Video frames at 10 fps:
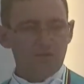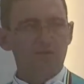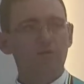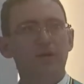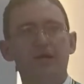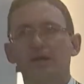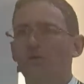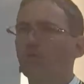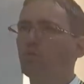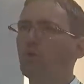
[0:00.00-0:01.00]
Rebecca,
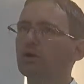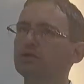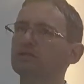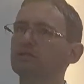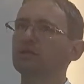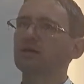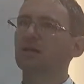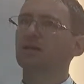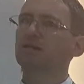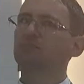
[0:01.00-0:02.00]
what is it that
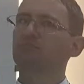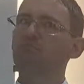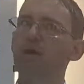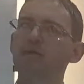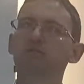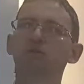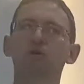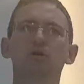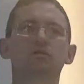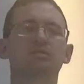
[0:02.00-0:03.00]
makes
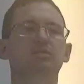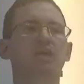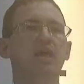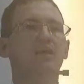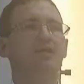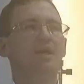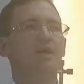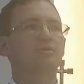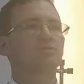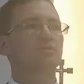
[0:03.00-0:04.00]
her stand
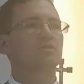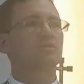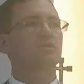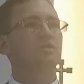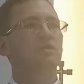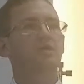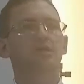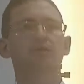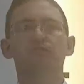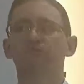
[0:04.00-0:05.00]
out
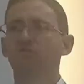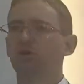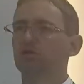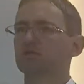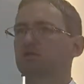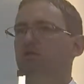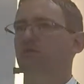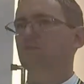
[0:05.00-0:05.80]
in the first